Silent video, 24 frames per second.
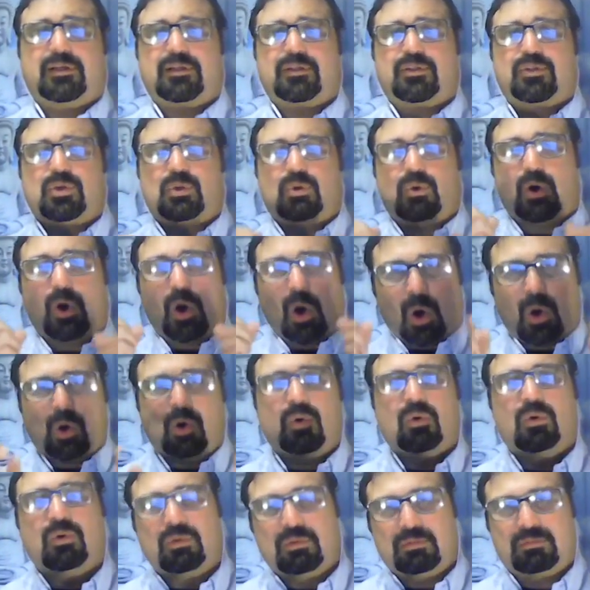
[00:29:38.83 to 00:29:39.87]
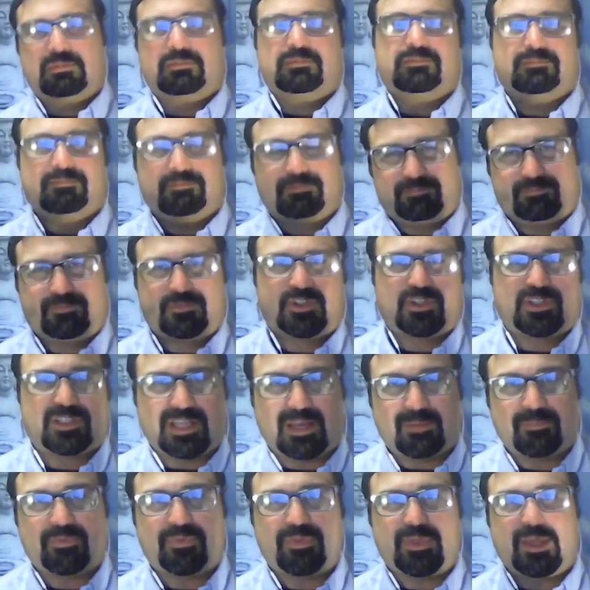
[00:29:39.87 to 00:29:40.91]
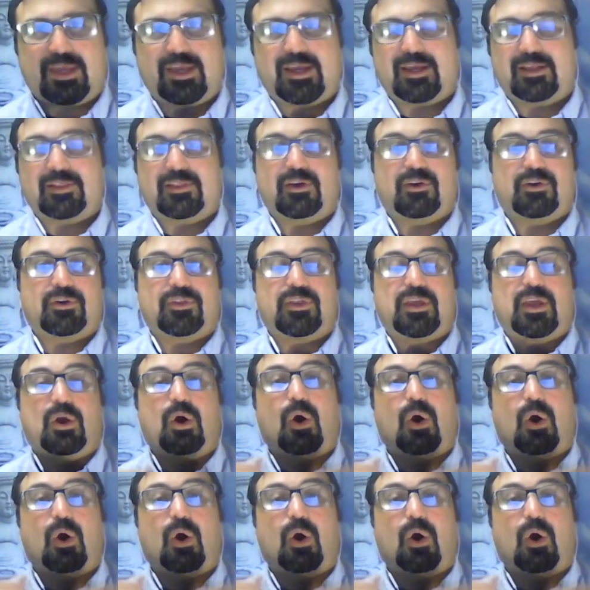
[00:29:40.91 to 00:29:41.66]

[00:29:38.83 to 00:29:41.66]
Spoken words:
to own something and they're the